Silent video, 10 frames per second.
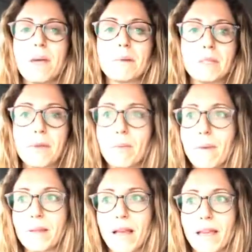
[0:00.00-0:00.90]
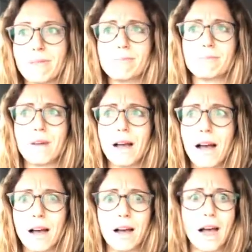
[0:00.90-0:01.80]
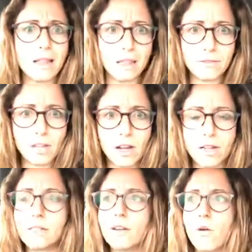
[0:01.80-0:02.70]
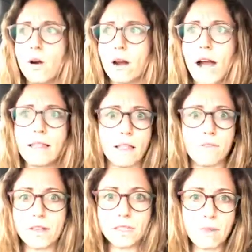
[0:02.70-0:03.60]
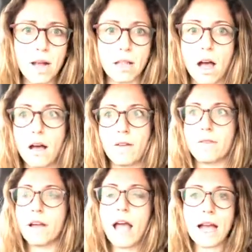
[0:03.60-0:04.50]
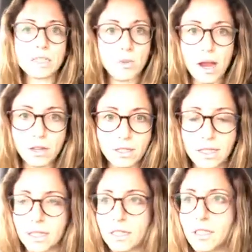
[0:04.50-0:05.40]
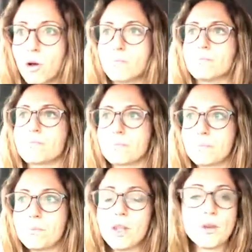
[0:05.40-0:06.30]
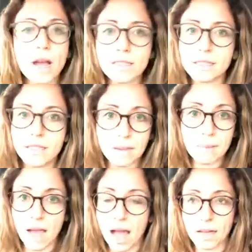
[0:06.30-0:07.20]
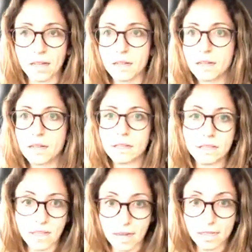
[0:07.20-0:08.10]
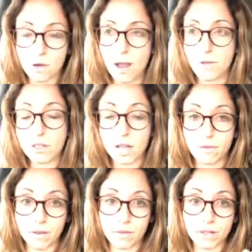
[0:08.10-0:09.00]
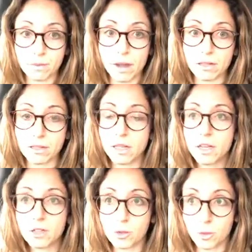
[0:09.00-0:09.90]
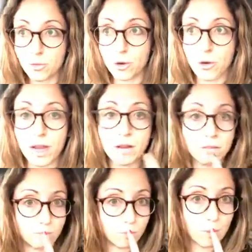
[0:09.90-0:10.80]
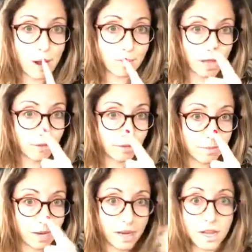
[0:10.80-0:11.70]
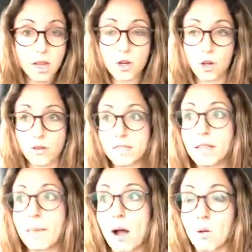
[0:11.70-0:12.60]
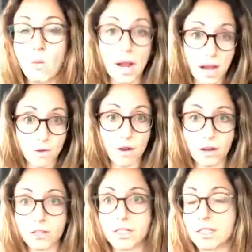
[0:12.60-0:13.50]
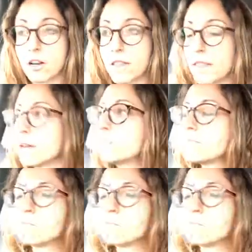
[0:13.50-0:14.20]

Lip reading: But some of you might be like, I love Dawn, or I love the smell of X, Y, or Z dish soap. You guys, think beyond the scent. Okay, first off, if it smells super fruity, we probably have to be nervous about what kind of fragrances are in there.